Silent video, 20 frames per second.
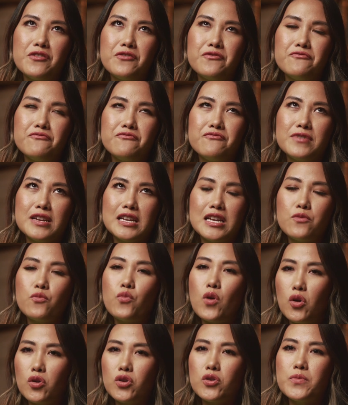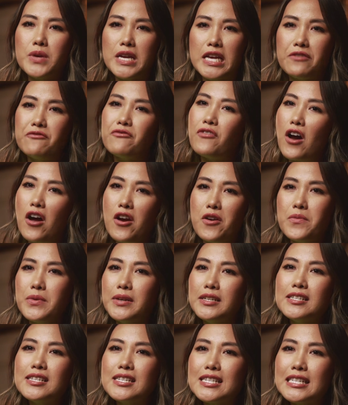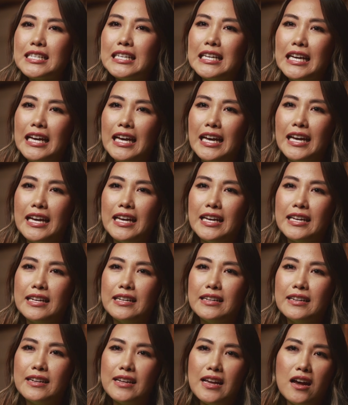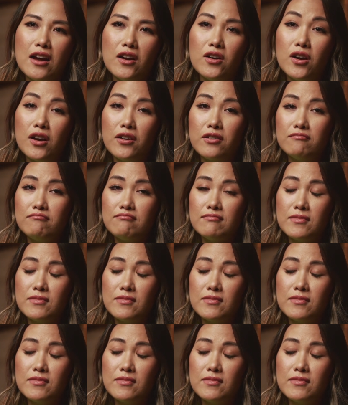really welcoming environment. And yeah,